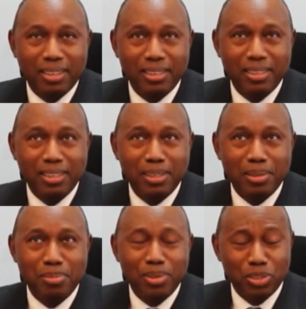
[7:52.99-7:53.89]

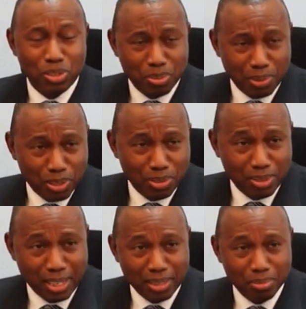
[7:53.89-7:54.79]
And not just because
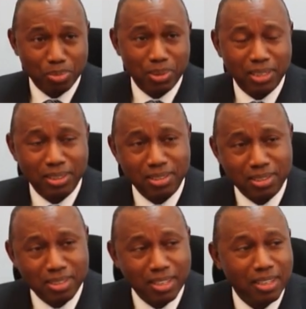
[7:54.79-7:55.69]
of that, but
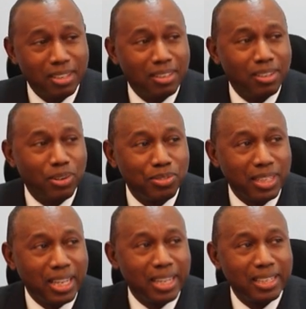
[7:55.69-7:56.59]
because of
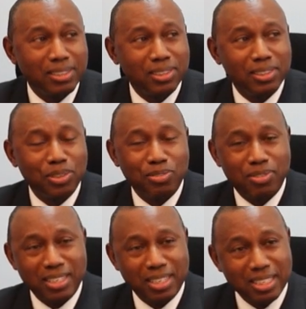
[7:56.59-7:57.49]
the kind of
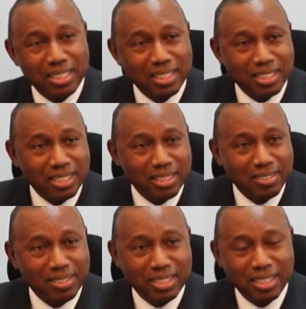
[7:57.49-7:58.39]
facility,
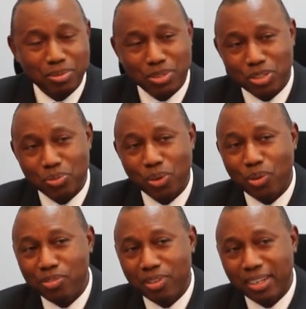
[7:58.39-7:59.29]
the services we
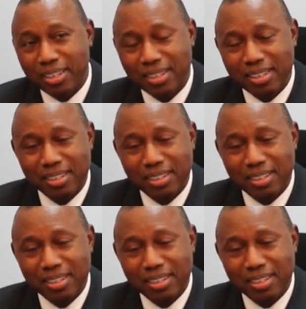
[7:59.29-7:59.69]
offer.